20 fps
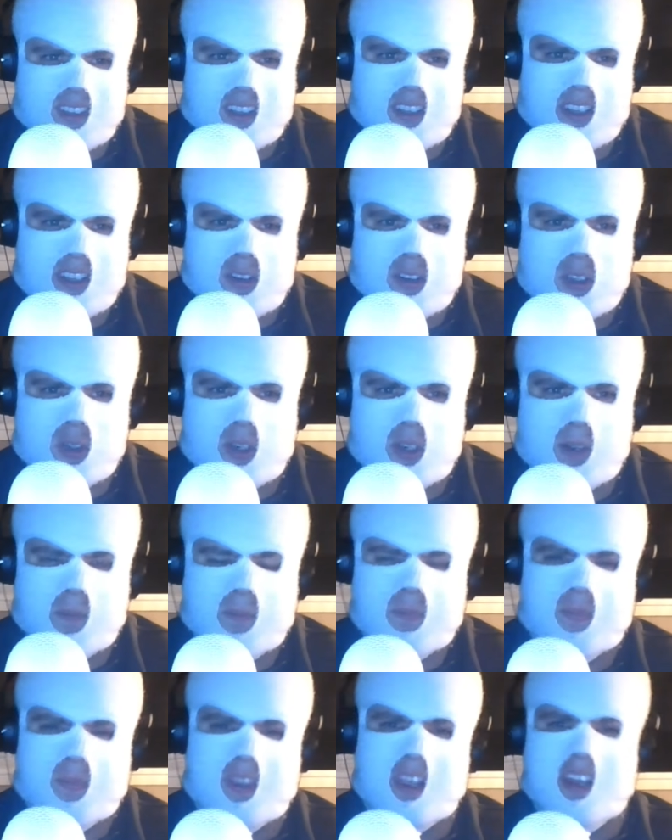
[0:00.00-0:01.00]
Neutral.
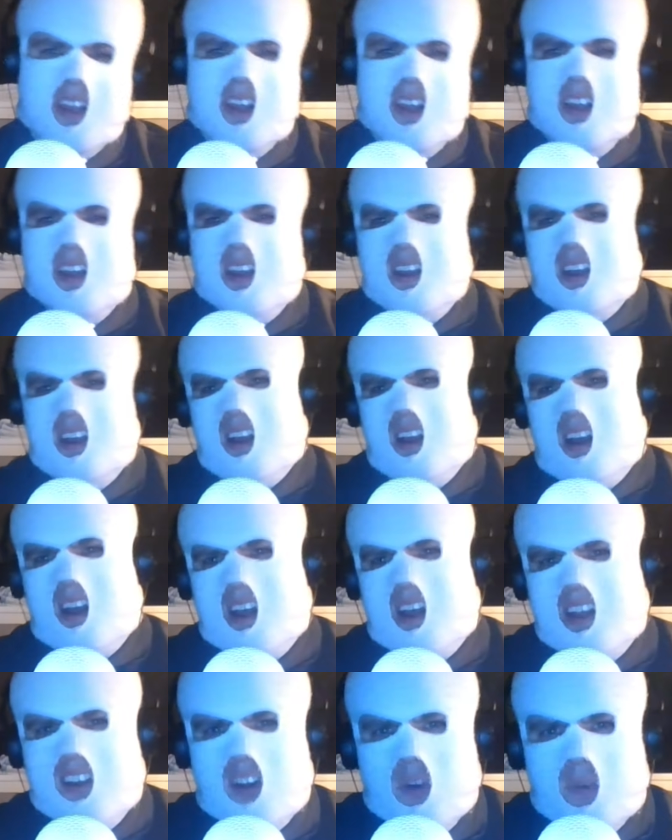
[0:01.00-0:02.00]

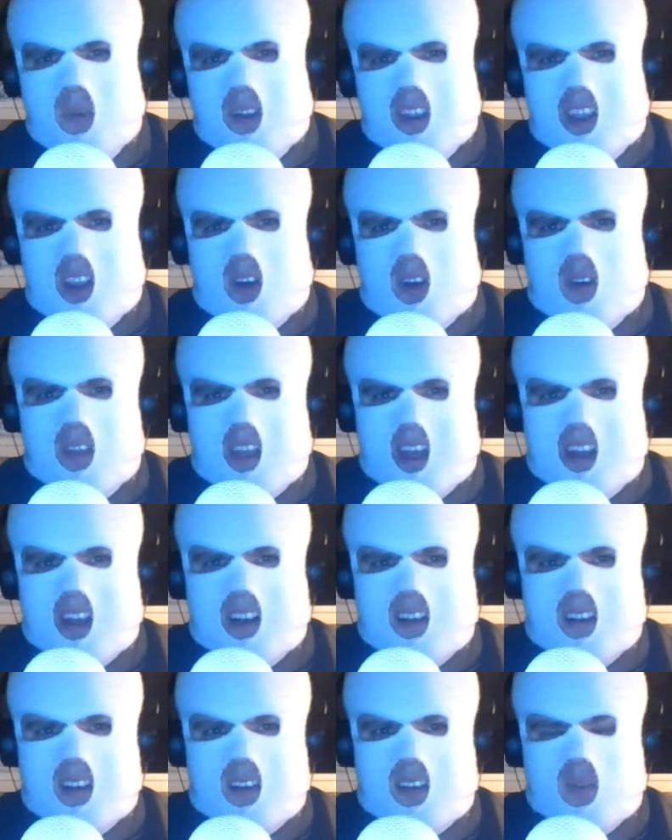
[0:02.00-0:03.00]
I don't really go that,
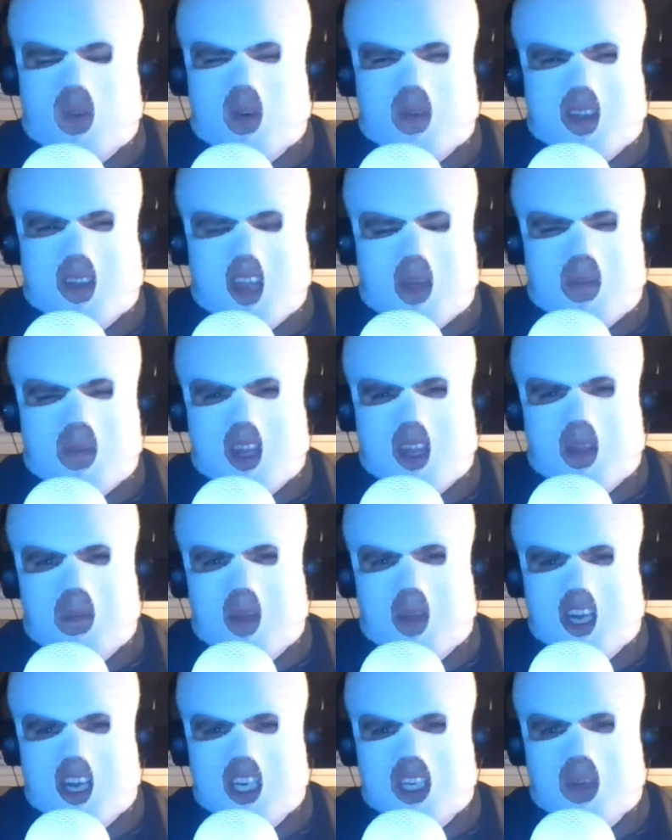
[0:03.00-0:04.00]
what would that be, the
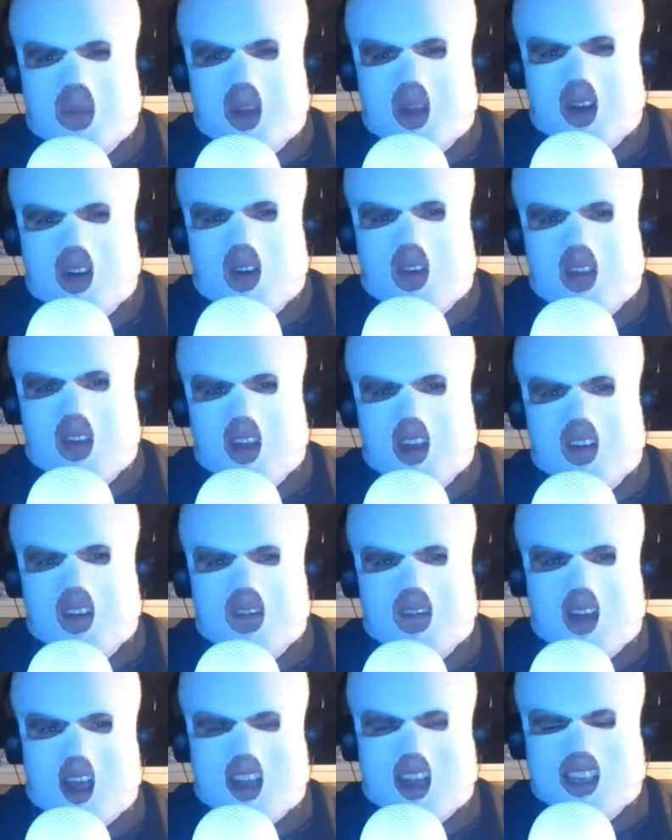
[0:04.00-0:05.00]
Ben Shapiro thing?
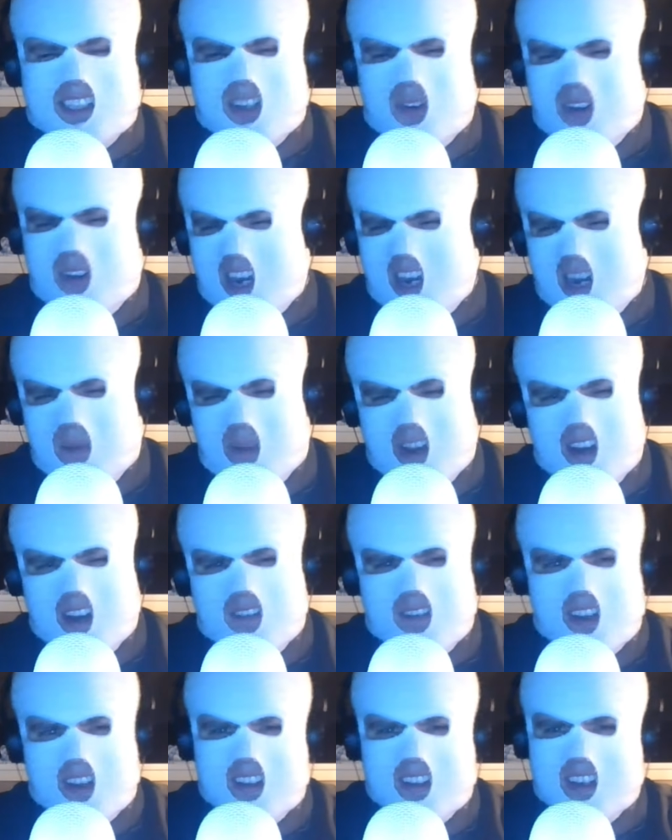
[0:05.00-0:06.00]
Facts don't care about your
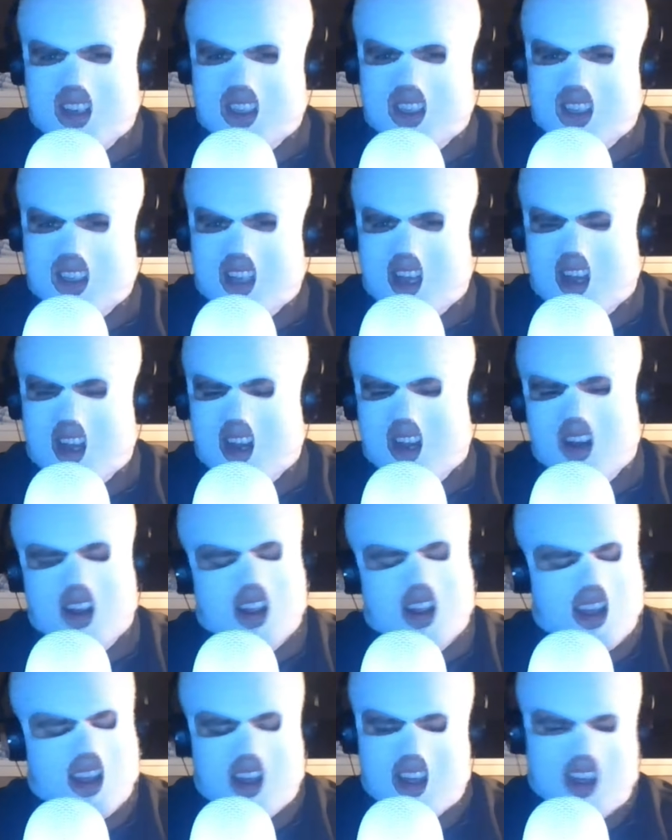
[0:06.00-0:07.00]
feelings, is that it?
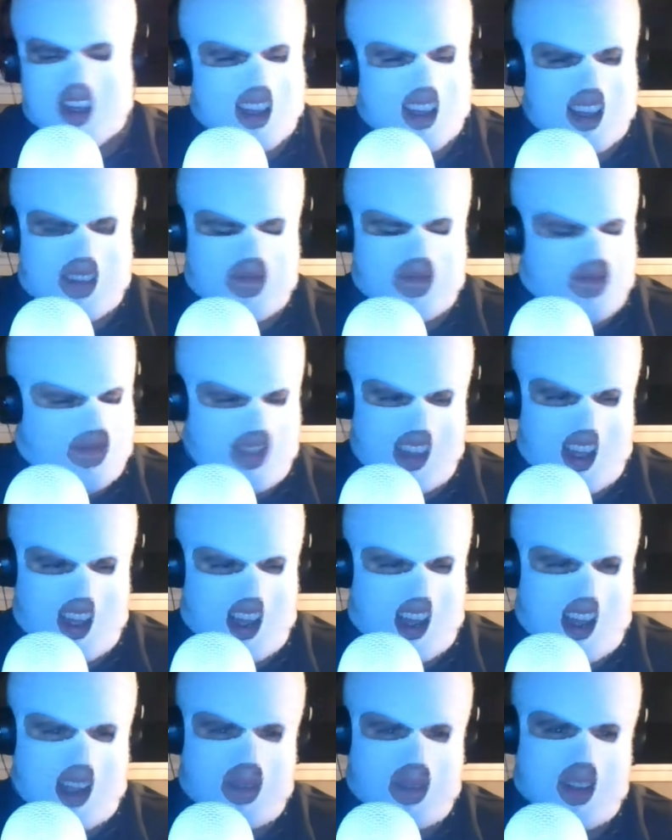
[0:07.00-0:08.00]

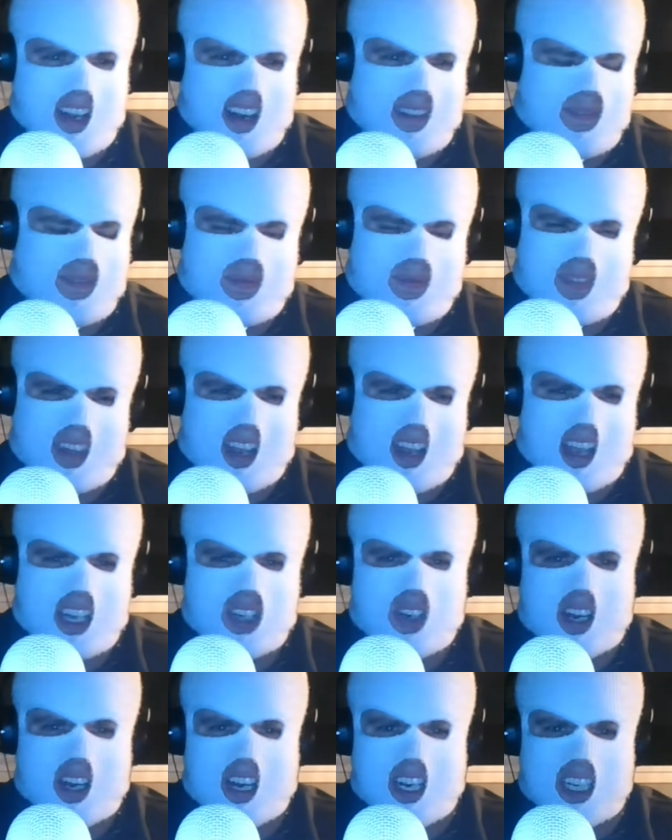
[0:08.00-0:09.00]
Nah, I mean, I
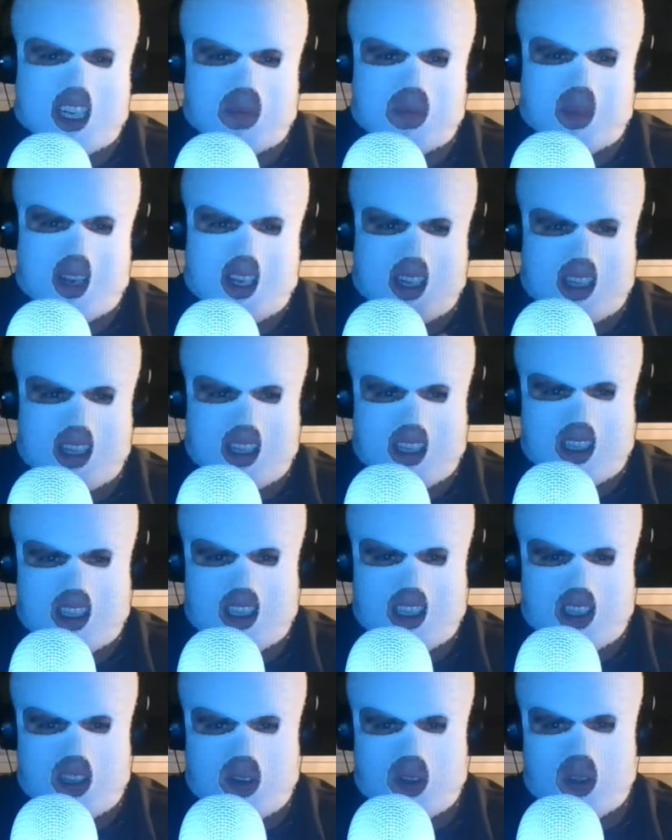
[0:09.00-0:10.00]
try to just be
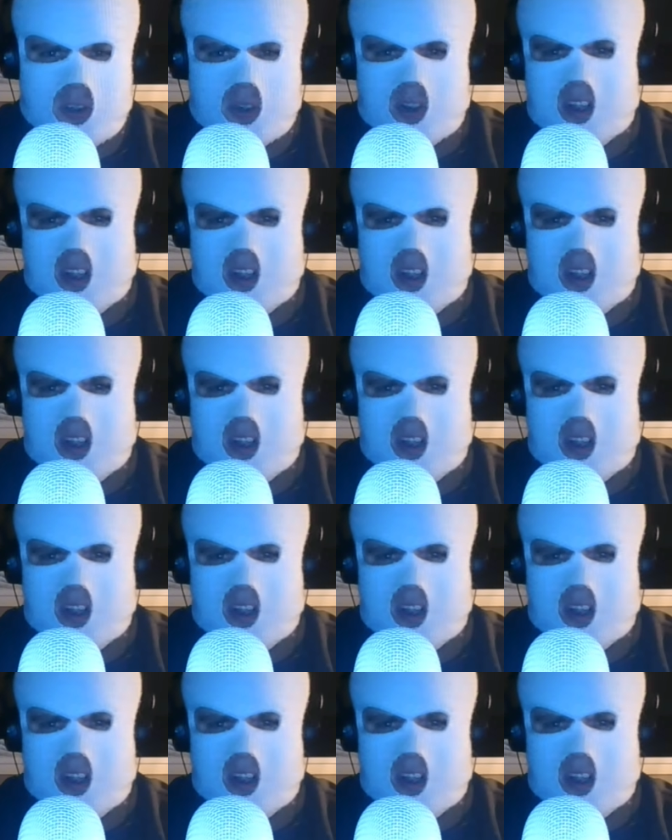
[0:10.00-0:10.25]
neutral.